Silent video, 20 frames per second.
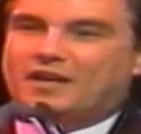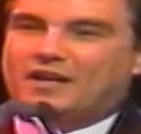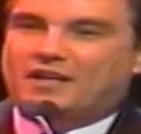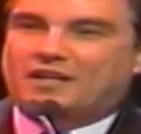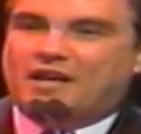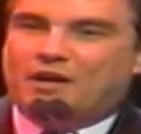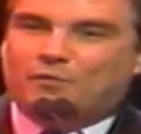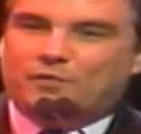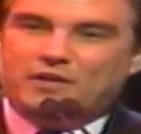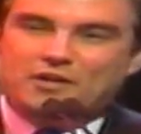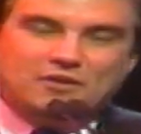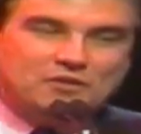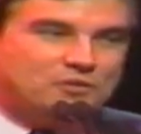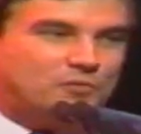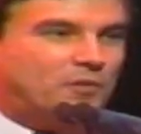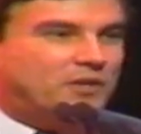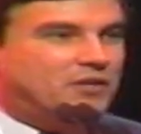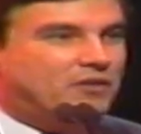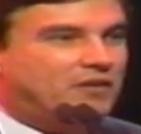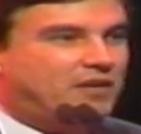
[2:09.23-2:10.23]
Now, winners,
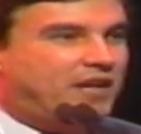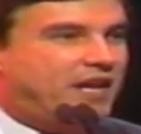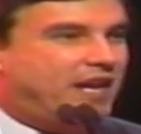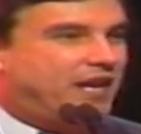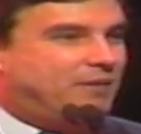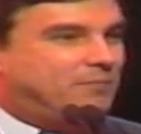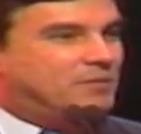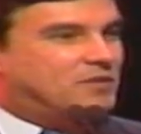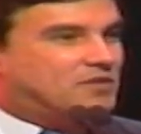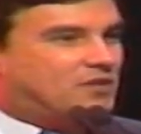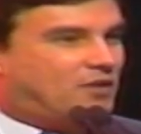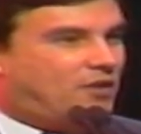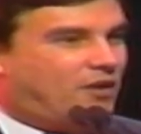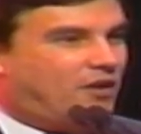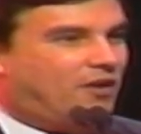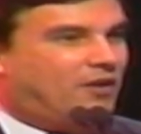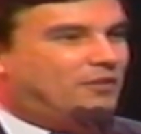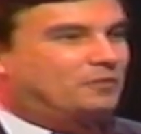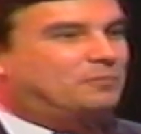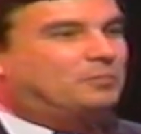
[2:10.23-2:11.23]
when your name is
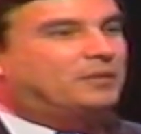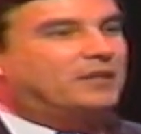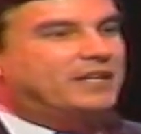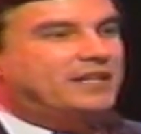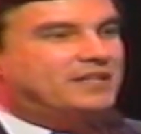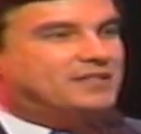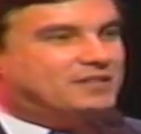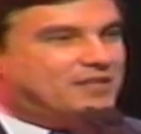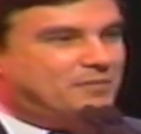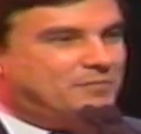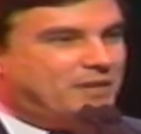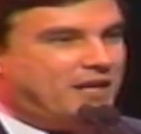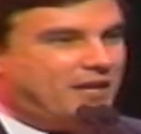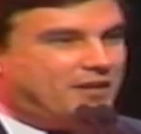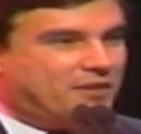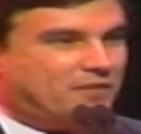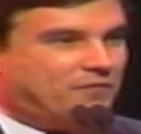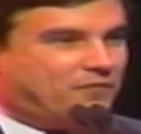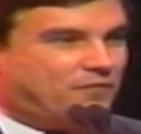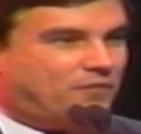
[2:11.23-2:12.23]
called, please come down
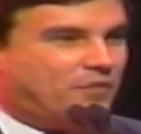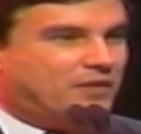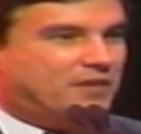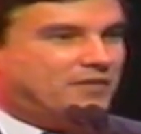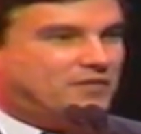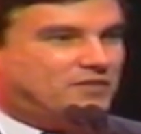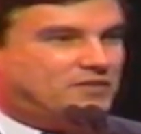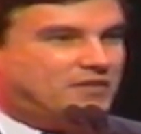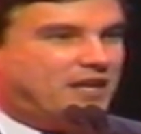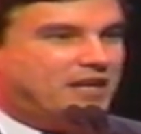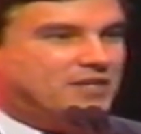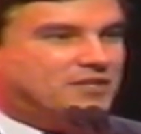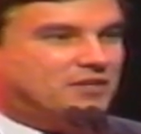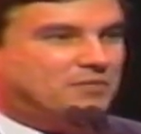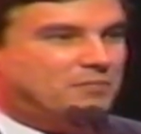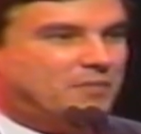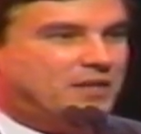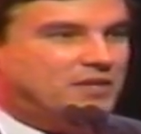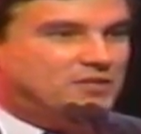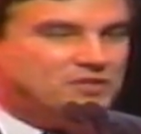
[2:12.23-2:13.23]
to the front of the stage
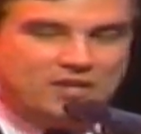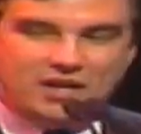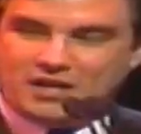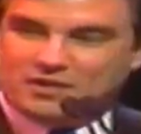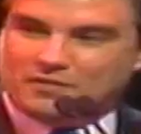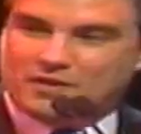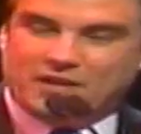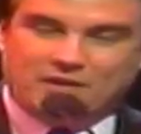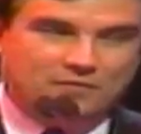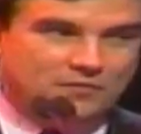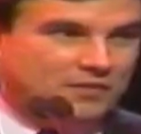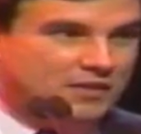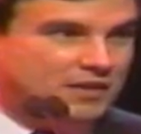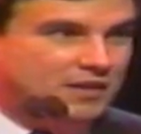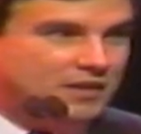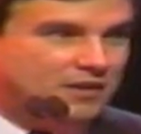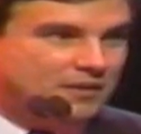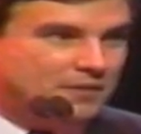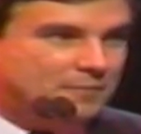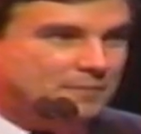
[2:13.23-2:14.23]
and meet John right over
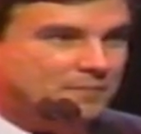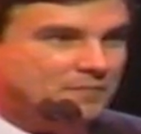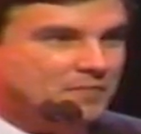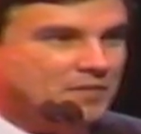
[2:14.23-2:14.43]
here.